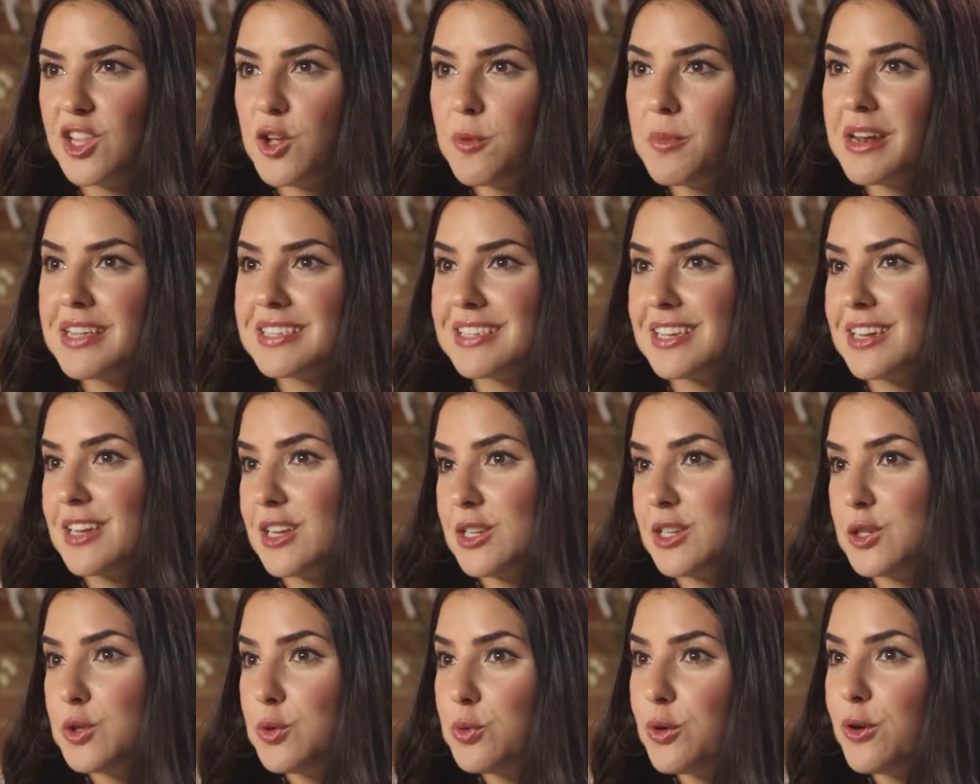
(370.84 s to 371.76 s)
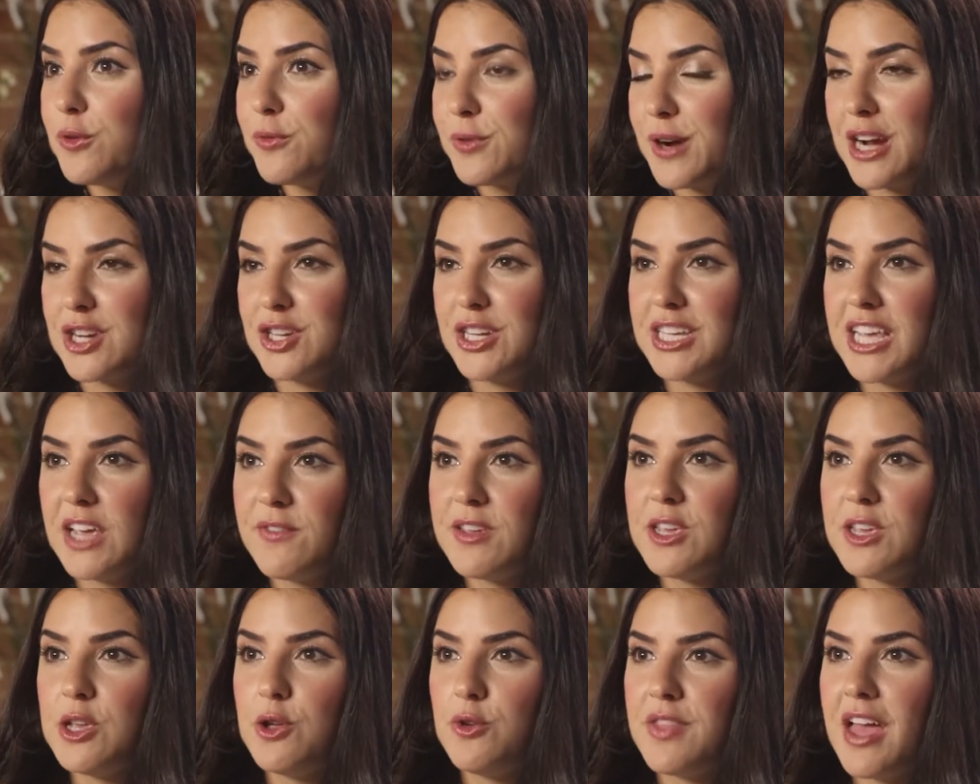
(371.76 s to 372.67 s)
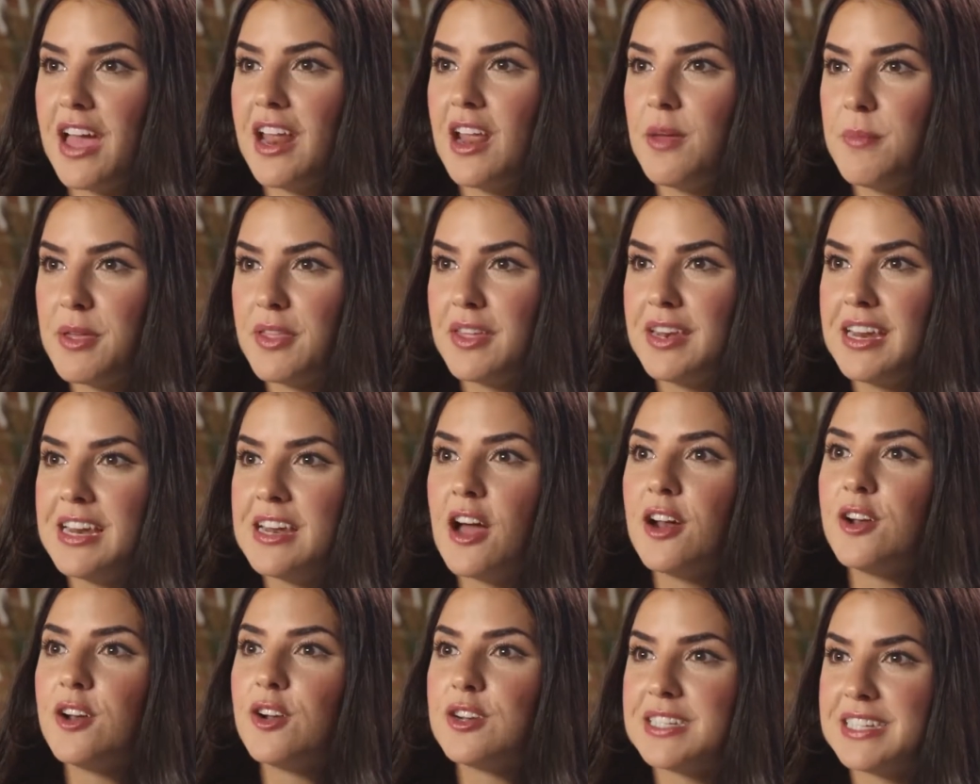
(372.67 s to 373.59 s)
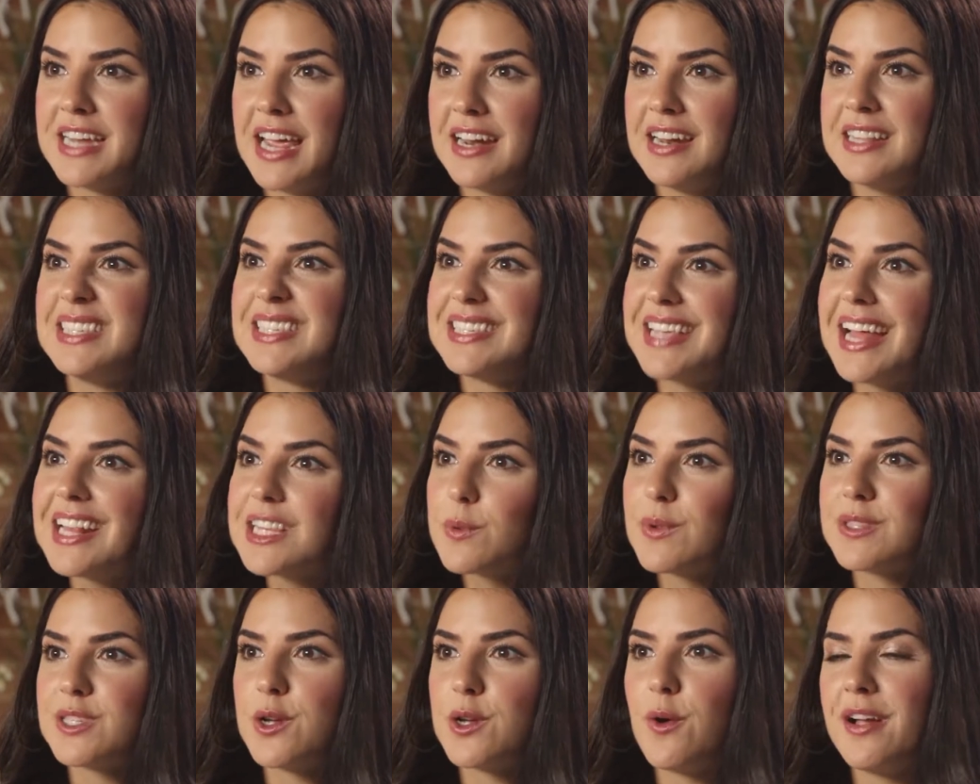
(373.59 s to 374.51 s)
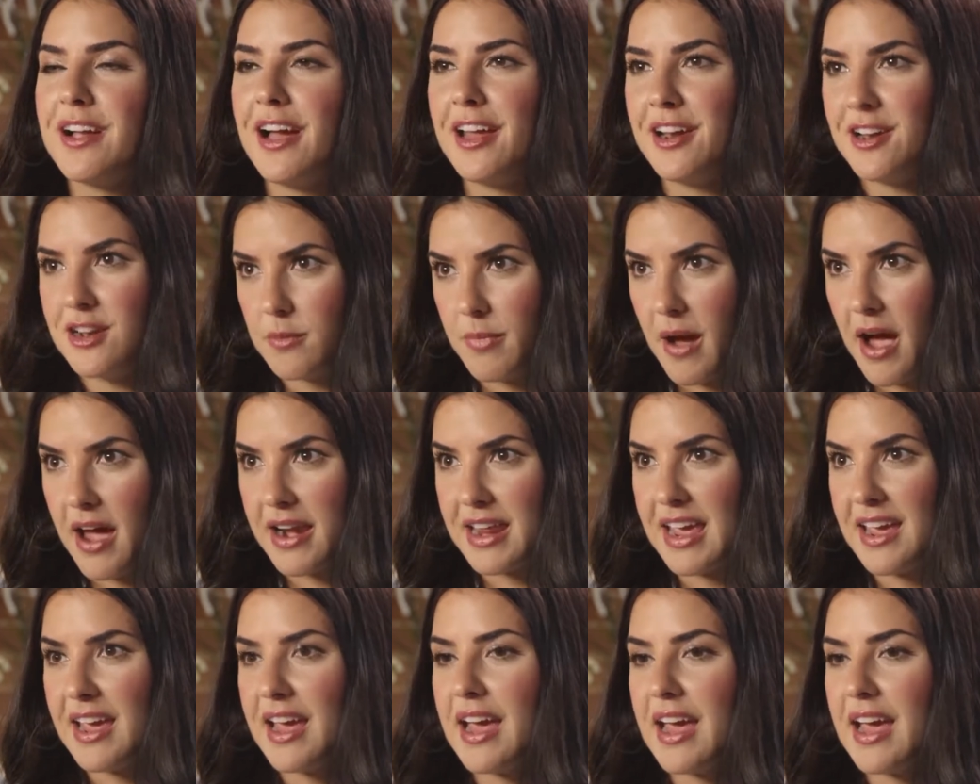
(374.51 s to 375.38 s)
Lumen is like a tool for actually giving you that ability to understand and sense what's going on in your body.